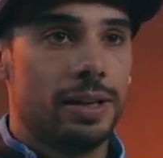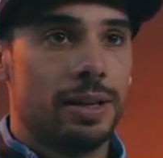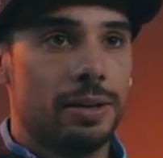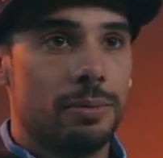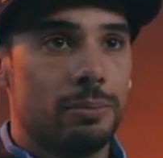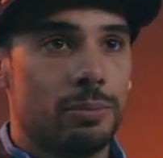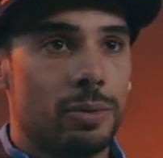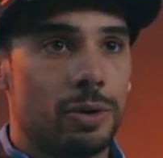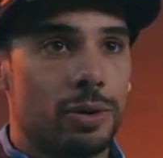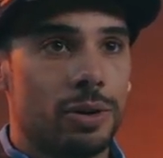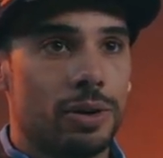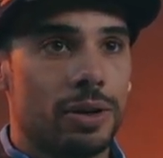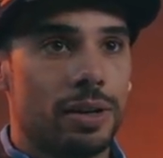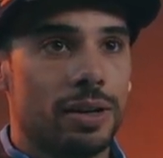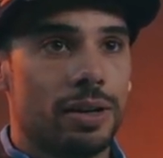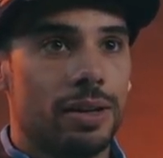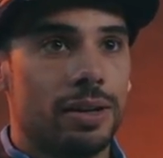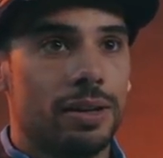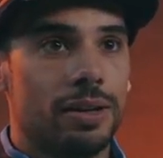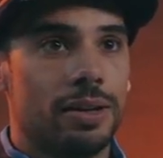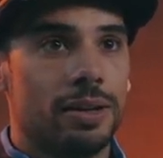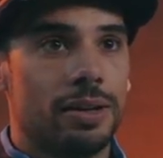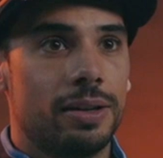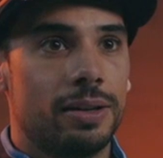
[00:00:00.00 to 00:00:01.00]

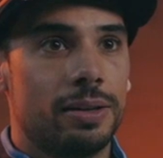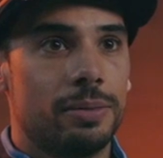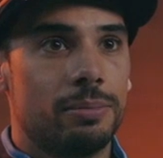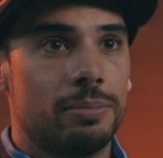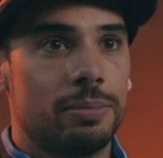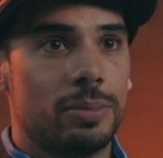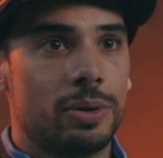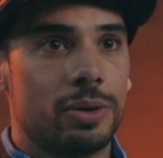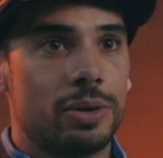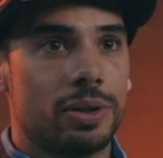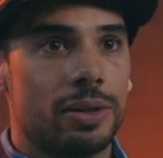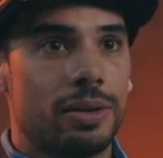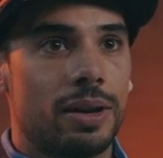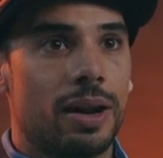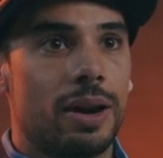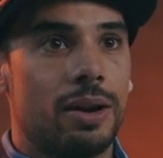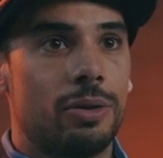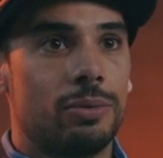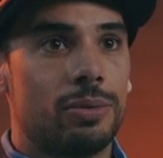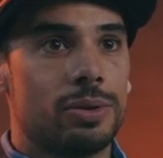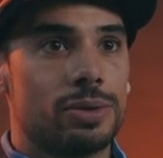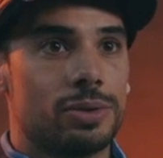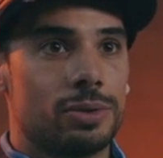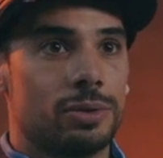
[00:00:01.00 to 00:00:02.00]
more
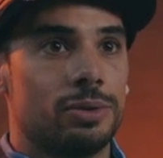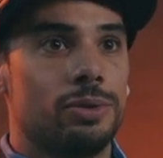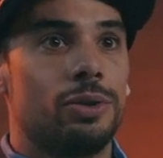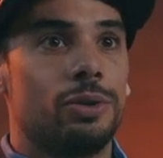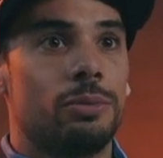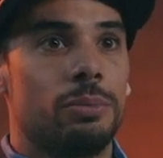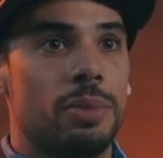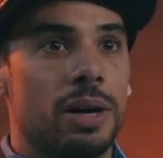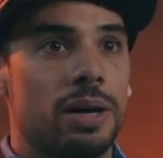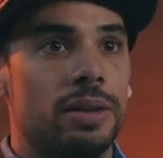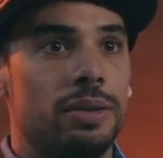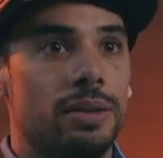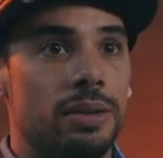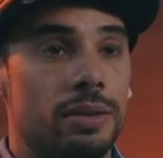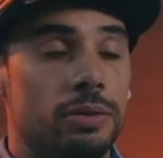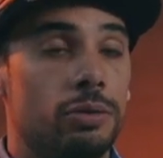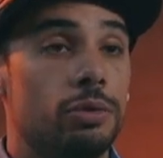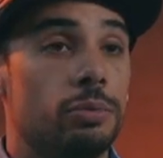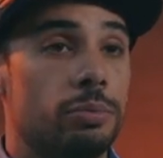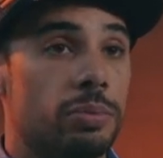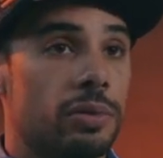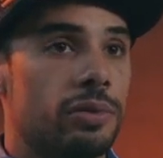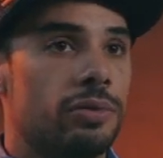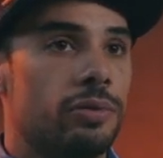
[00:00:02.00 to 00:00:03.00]
hours on your body
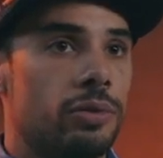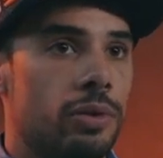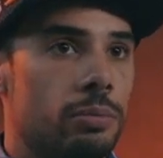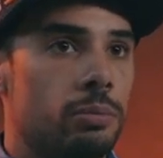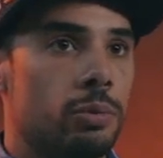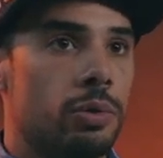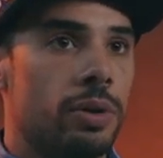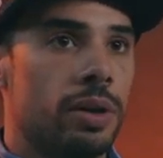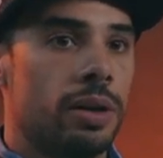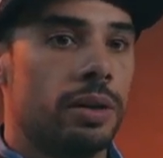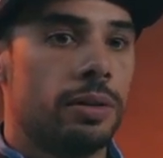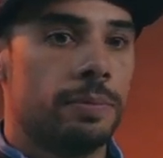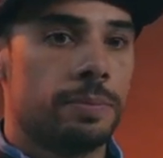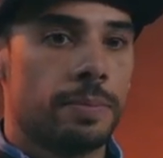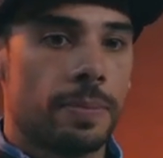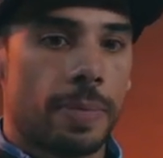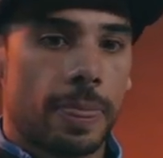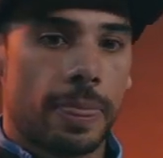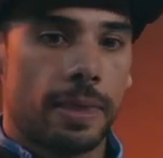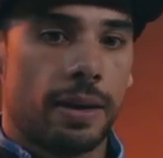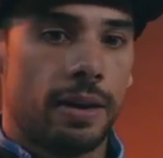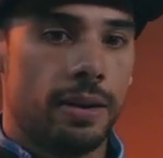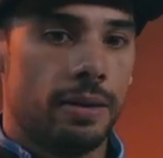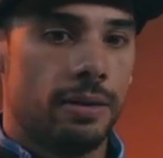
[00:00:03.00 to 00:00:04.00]
to perform well.
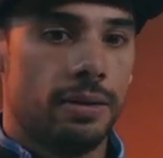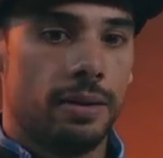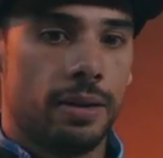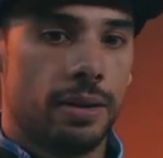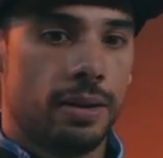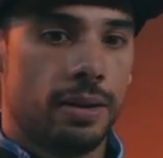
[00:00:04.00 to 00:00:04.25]
And